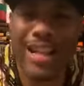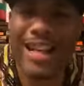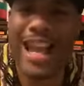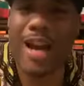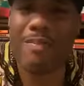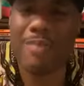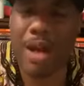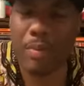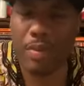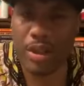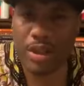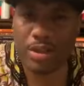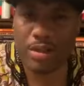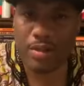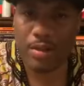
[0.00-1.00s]
in their
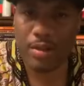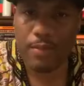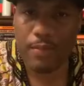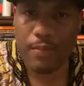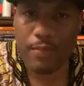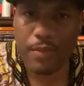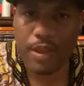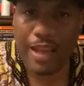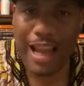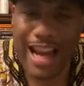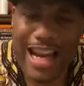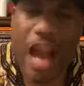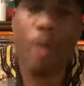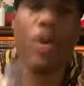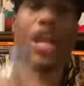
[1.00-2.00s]
memories
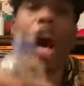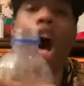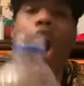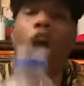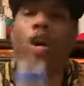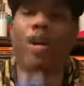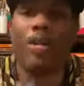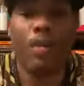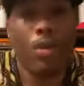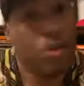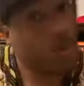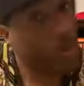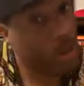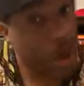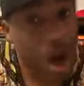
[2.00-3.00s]
and that we all
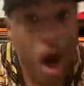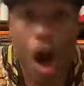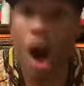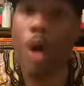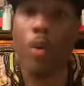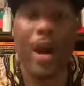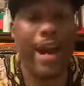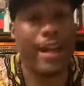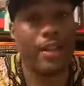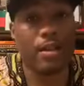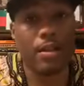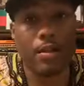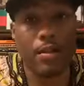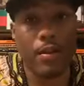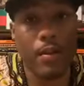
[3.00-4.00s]
always
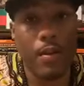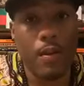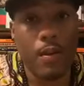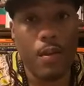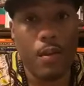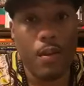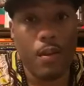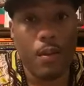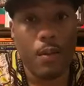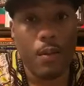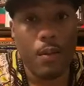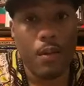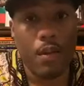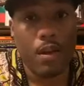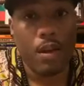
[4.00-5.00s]

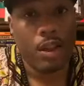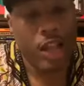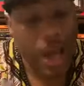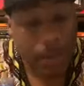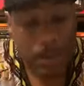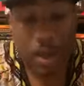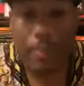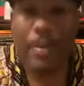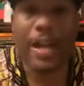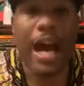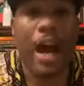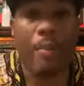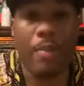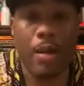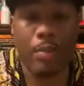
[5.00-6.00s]
keep them in
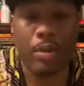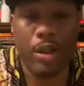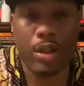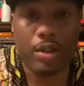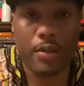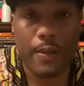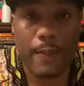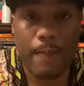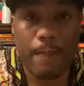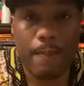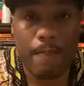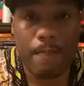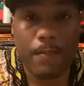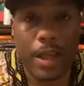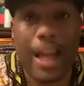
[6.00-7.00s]
our memories
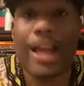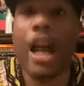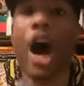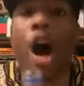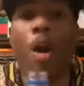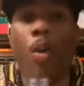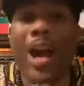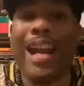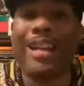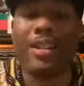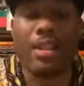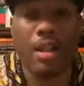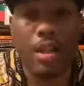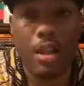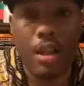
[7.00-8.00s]
and
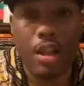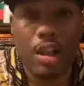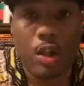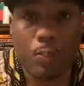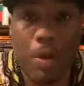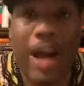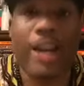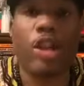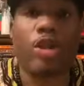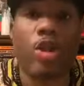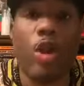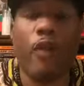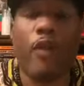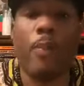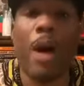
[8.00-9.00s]
always spread the
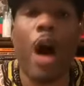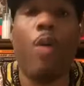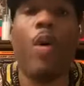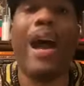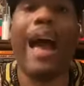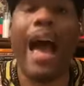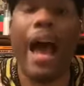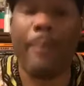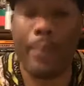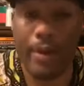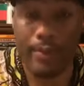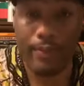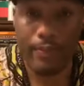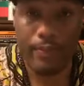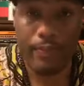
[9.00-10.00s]
truth about what
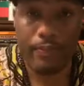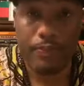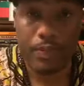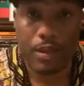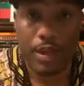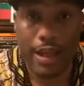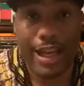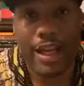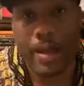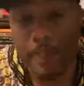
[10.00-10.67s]
happened in